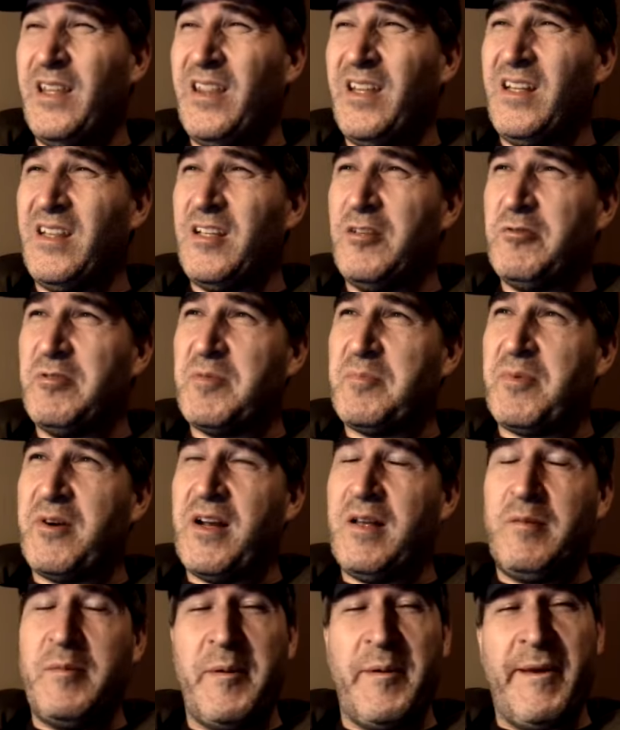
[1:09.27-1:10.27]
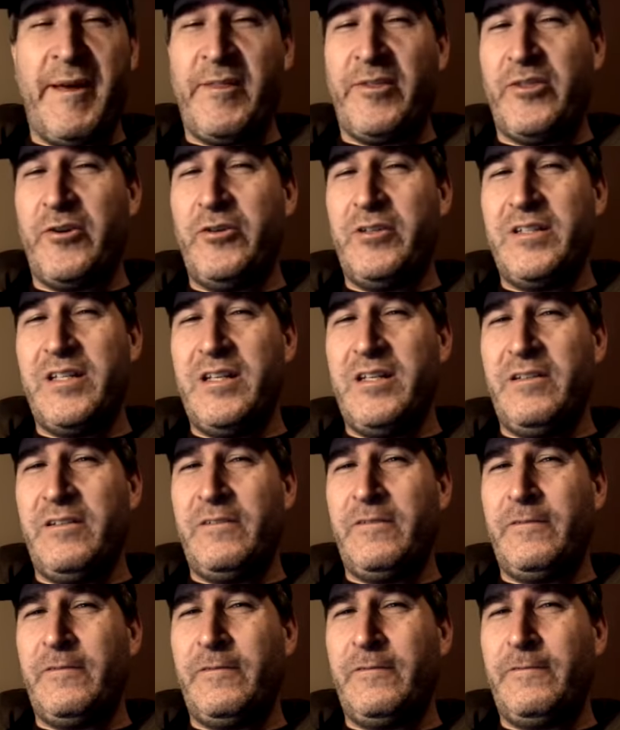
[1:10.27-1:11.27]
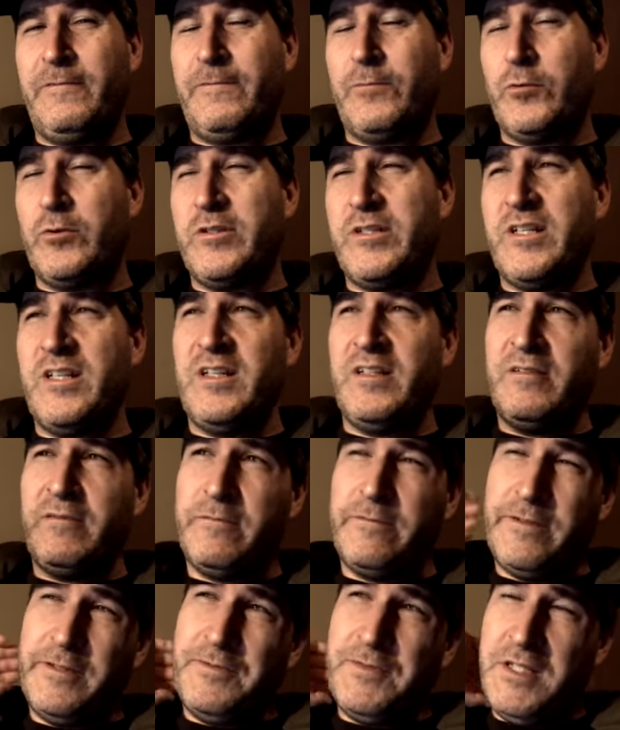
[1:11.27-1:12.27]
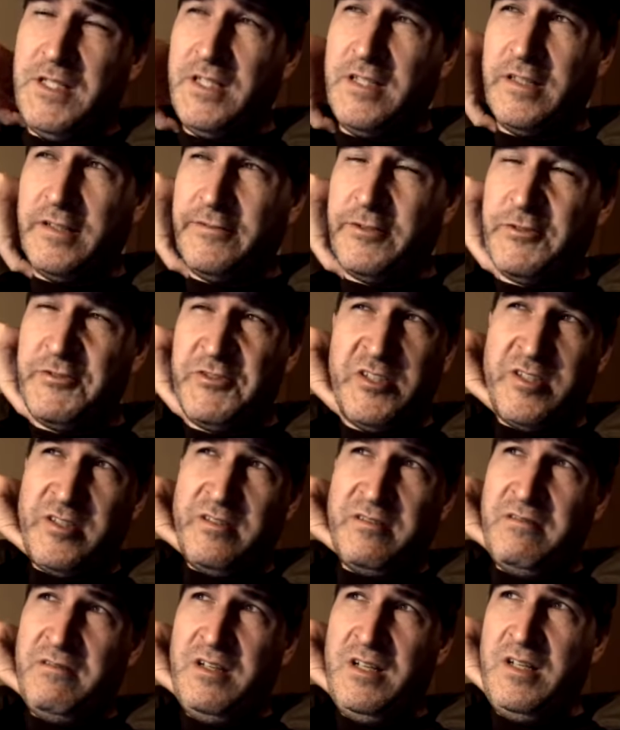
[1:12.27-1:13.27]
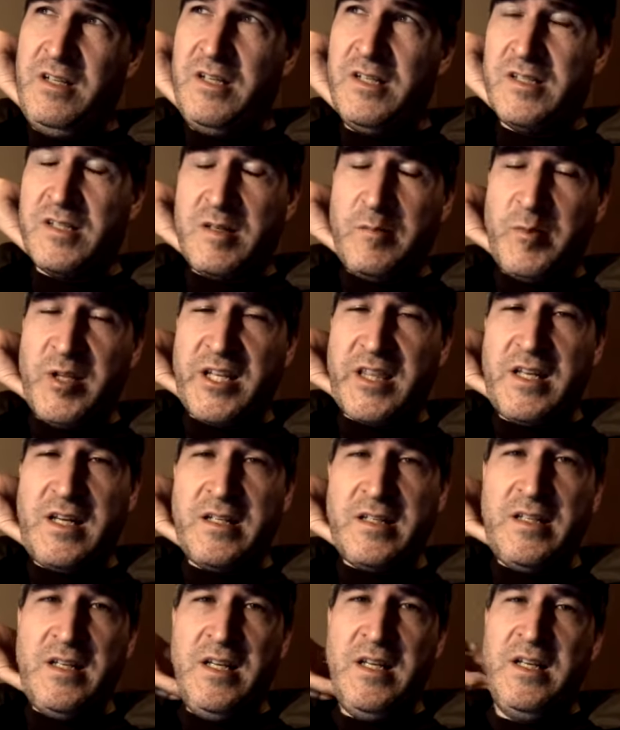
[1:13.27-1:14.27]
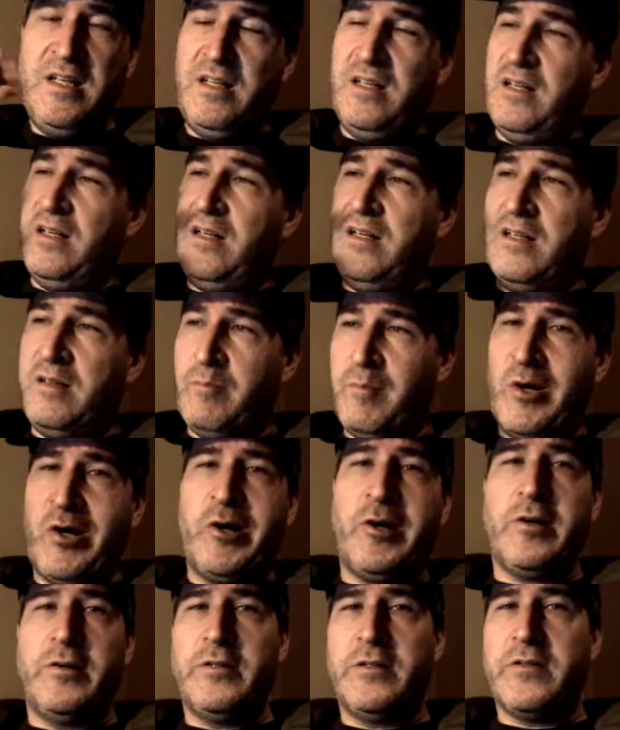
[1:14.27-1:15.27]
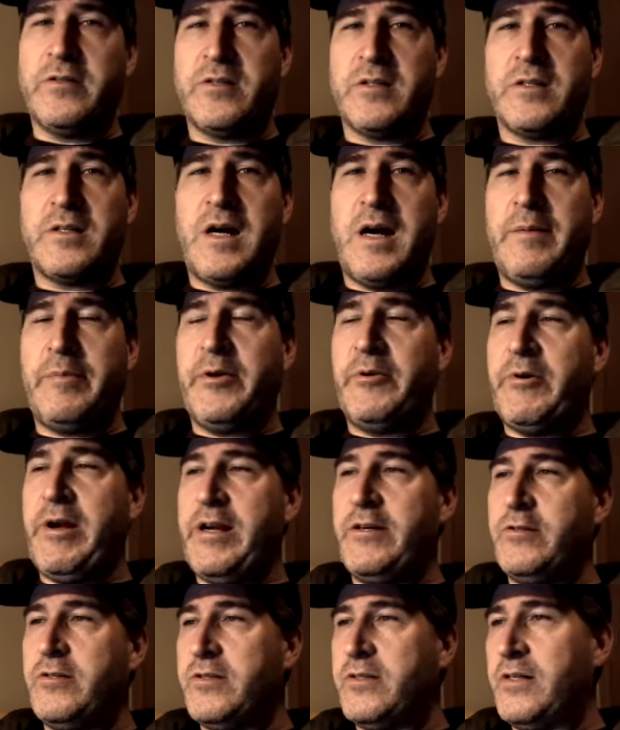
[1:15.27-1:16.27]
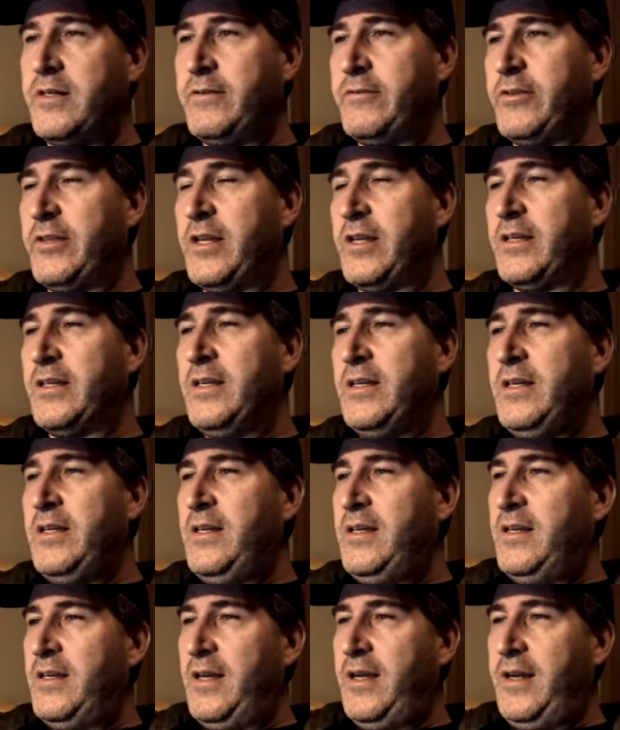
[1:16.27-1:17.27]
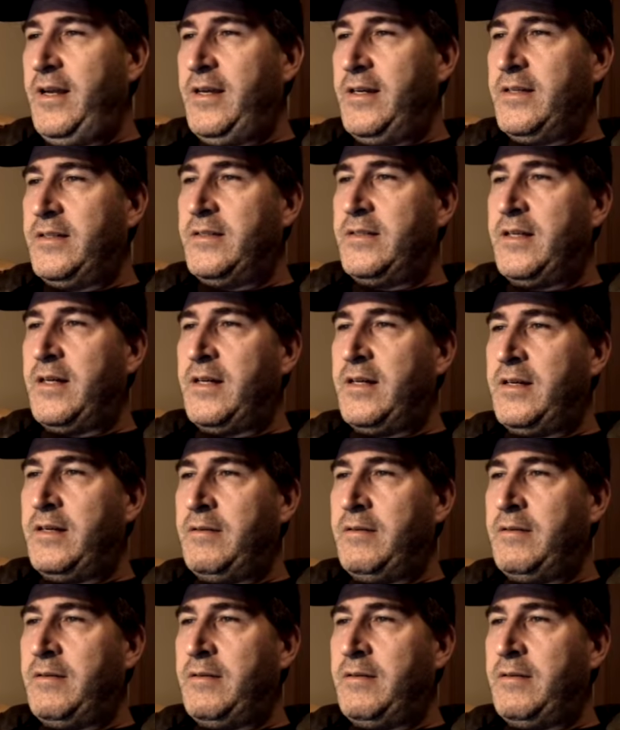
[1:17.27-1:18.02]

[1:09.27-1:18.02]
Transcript: I think there was probably about 13, 14, 15 of us, something like that, marketers and copywriters and everything, and